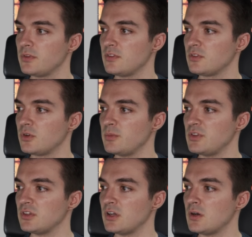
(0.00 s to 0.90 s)
This is going to be
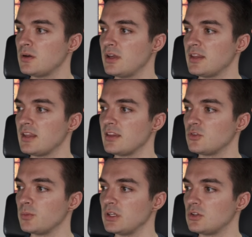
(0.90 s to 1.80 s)
0. And then this
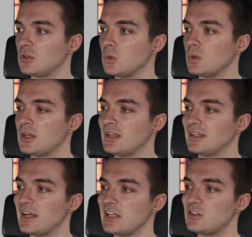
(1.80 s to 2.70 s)
will be
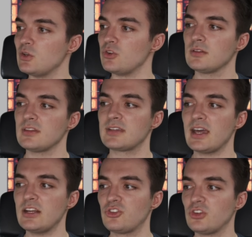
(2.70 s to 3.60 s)
292. So this
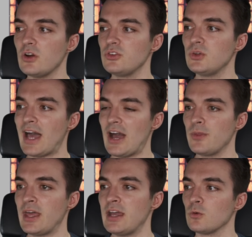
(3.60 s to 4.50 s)
kind of shows you how
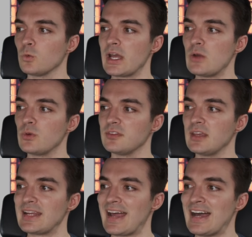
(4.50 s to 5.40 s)
that array was
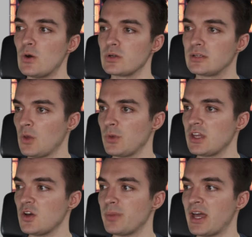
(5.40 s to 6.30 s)
laid out. We
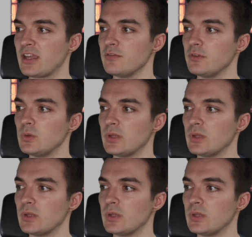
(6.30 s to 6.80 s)
can go back and view